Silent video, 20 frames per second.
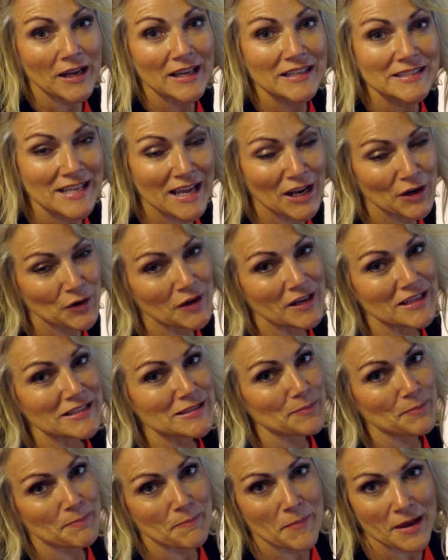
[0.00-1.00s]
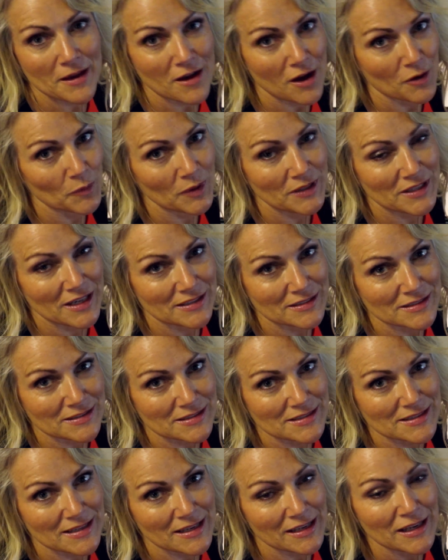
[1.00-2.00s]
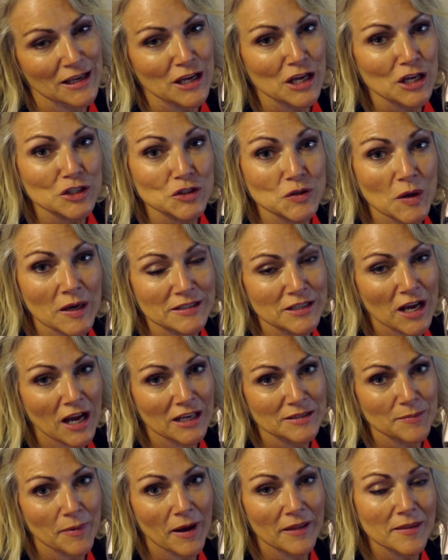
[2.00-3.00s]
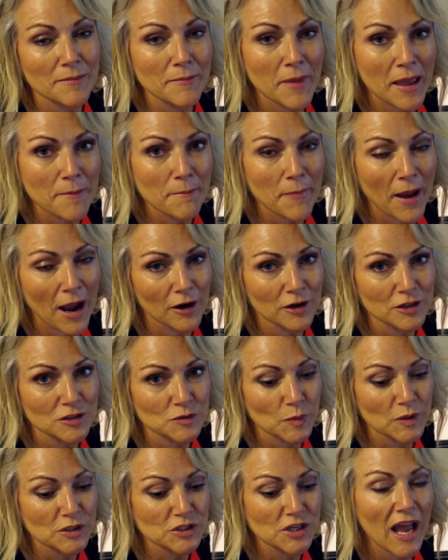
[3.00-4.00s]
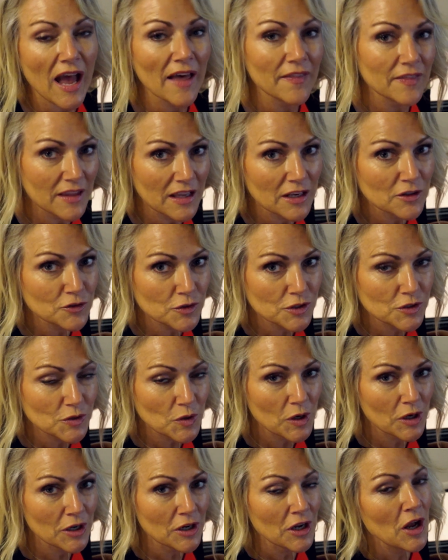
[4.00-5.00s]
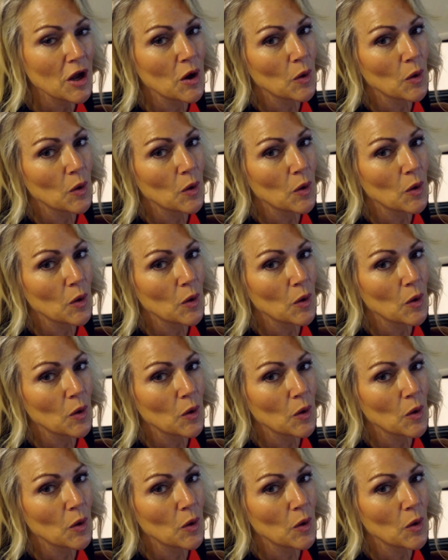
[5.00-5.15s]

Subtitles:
Entegra is big on redundancy. So I talked about the main power switch at the entry door.